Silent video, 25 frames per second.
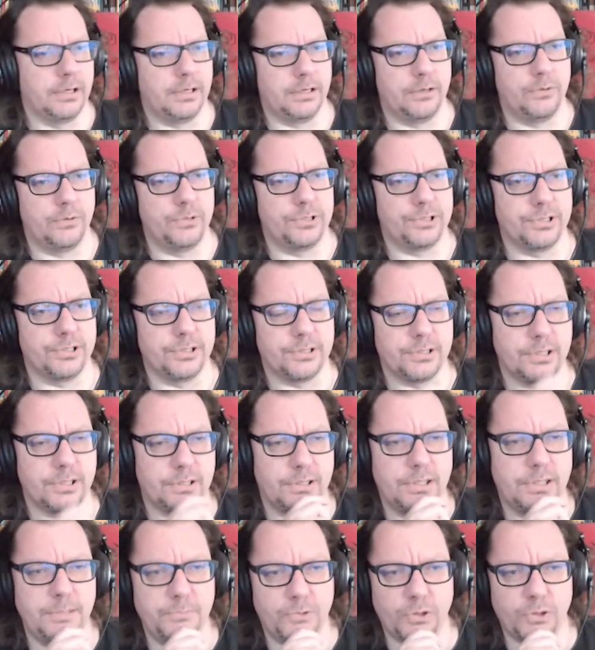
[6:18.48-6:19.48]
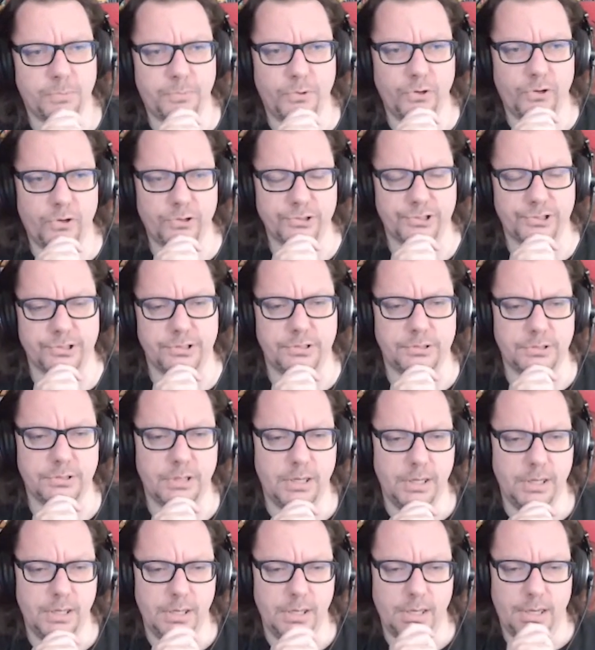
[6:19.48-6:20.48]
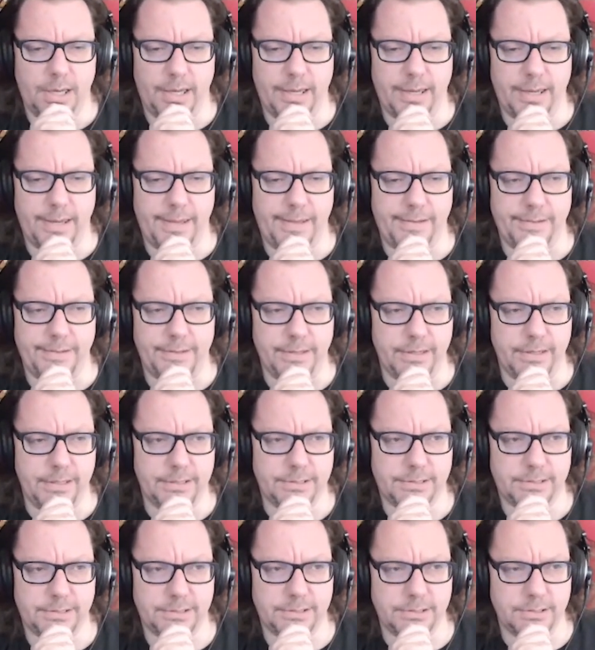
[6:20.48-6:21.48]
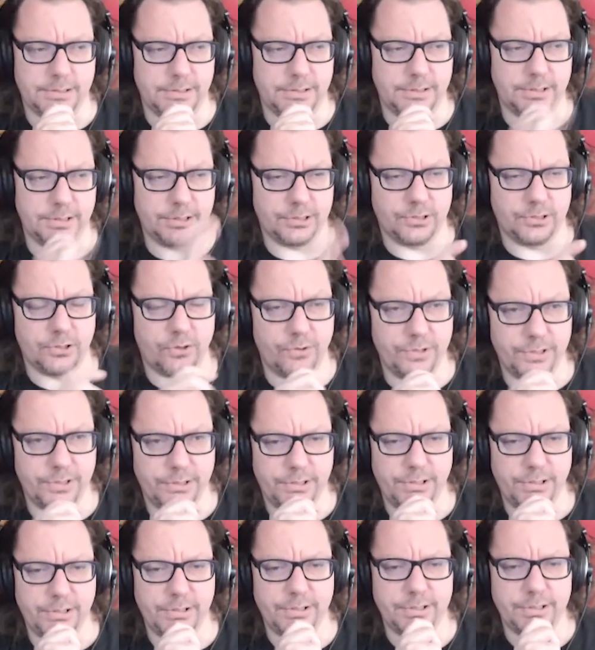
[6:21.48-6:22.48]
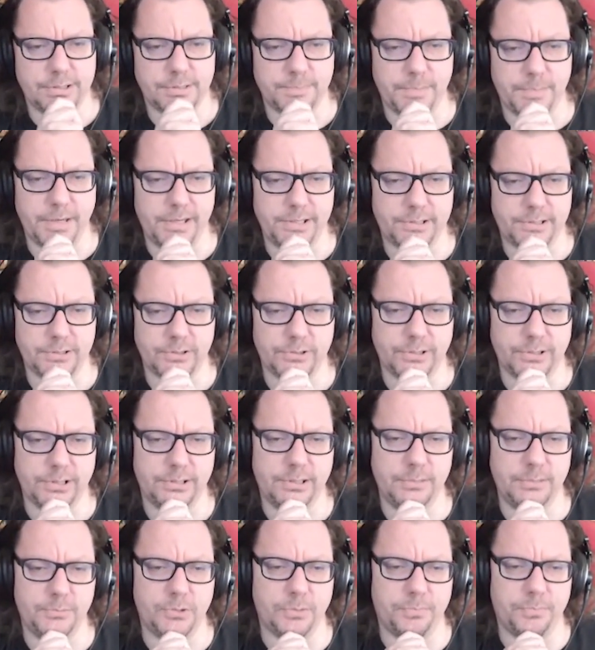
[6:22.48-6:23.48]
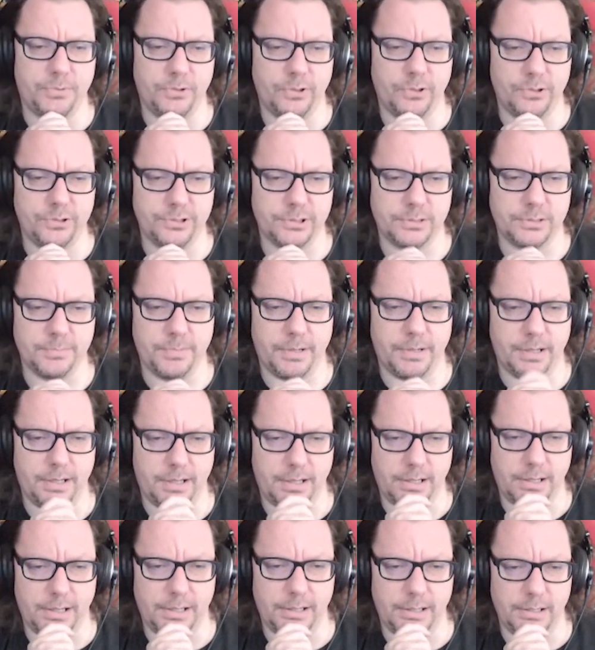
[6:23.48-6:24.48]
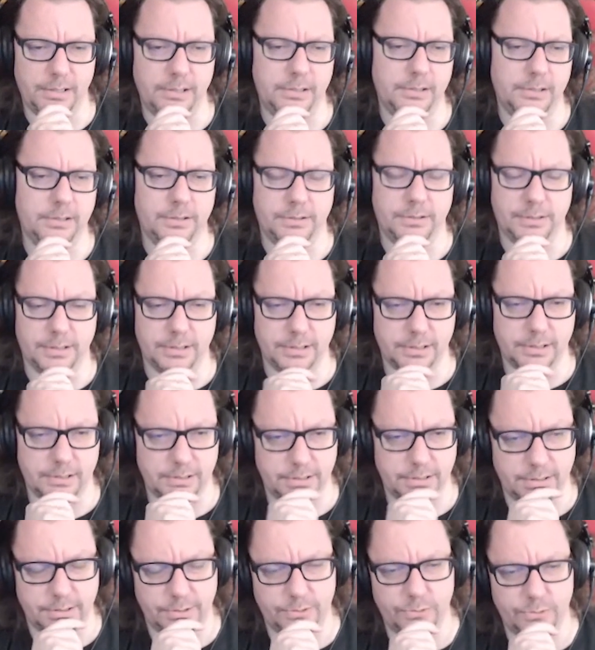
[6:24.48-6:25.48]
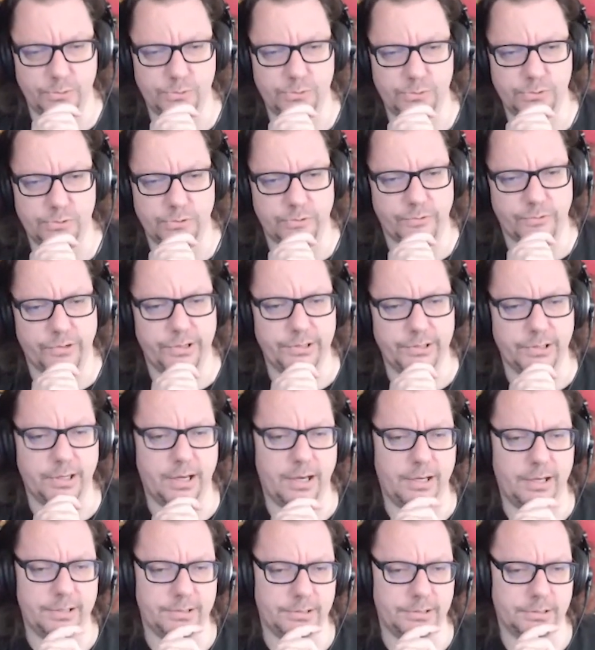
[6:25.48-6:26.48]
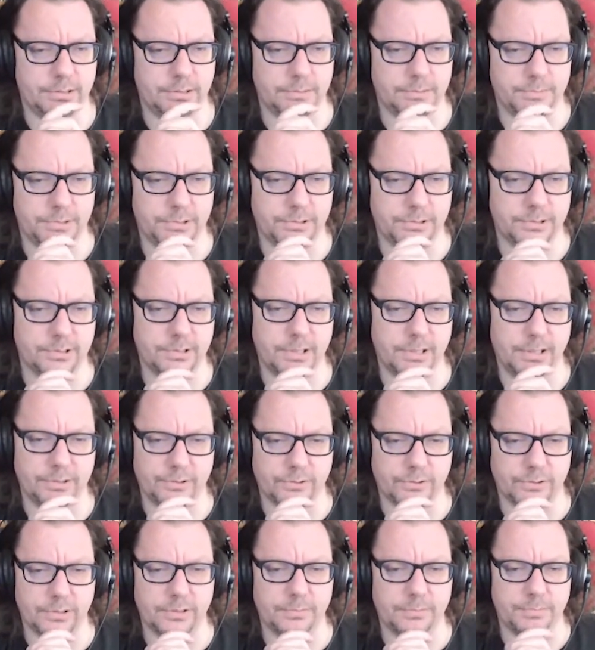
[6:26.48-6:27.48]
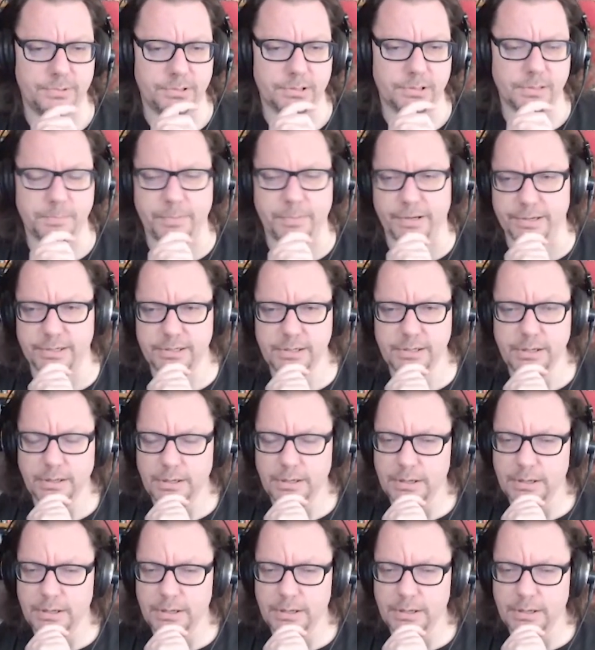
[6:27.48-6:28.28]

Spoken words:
Which is the team topologies. And this drawing here is based on the team topologies by two great guys, Mr. Skelton and Mr. Pai.